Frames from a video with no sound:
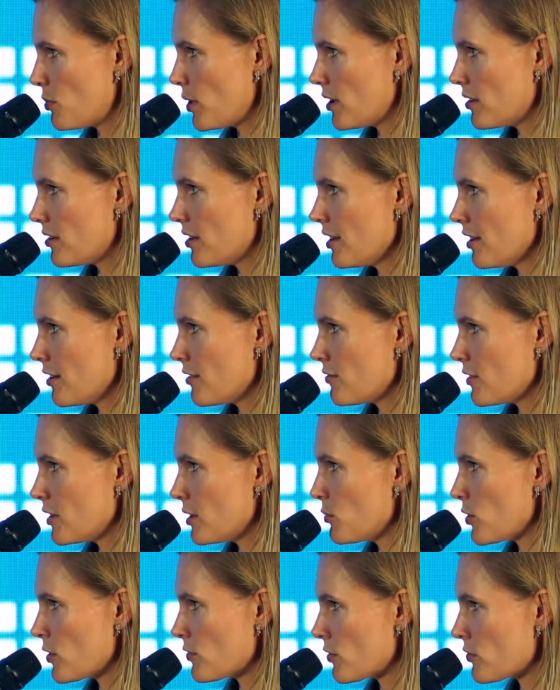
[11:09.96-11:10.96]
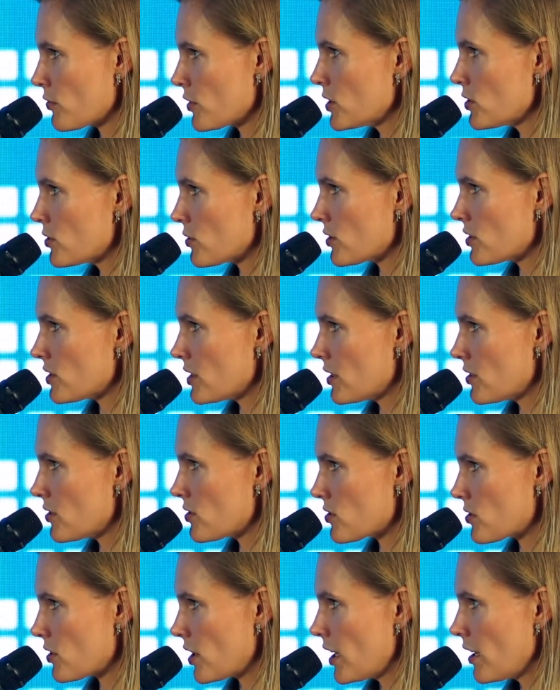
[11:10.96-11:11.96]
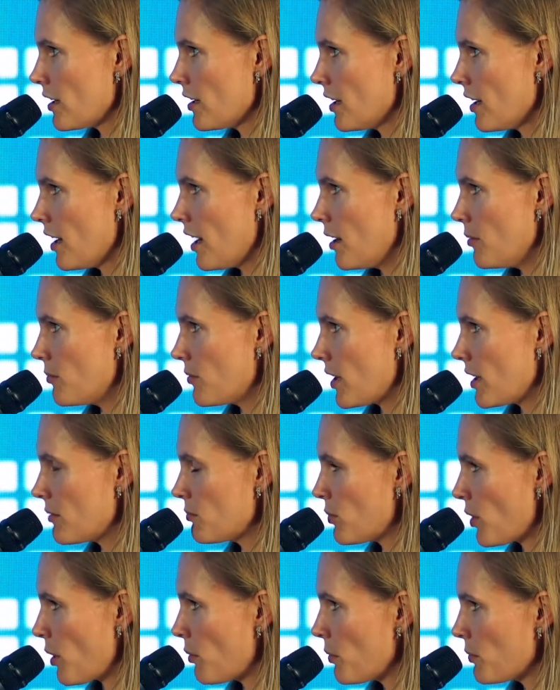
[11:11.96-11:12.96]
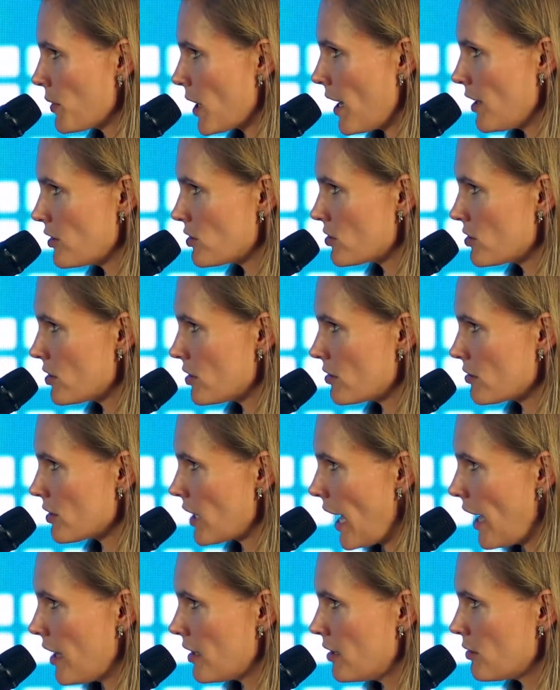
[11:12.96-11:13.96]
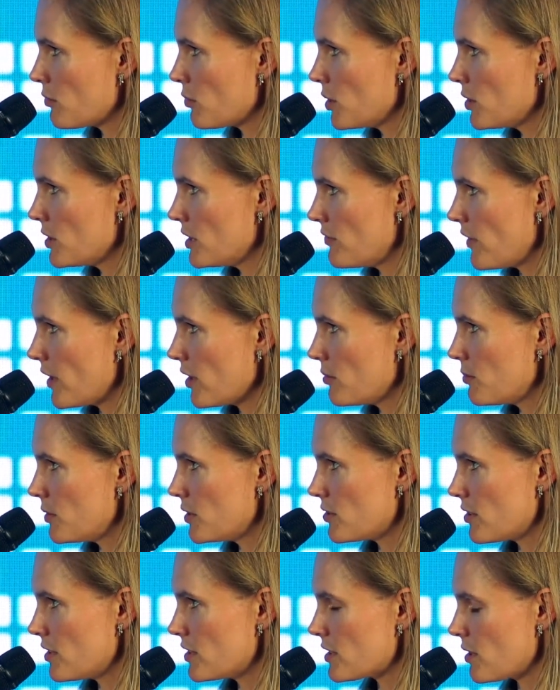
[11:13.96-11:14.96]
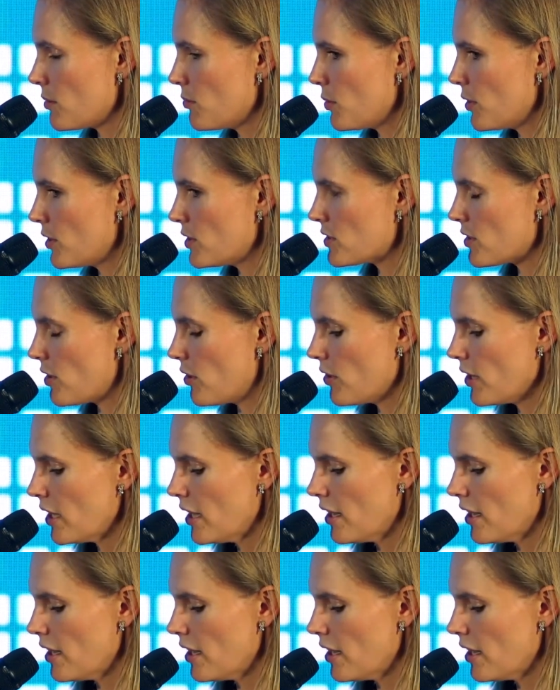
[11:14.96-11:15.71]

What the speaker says: but really more of a resource industry that probably hydrogen can and will develop into at some point. So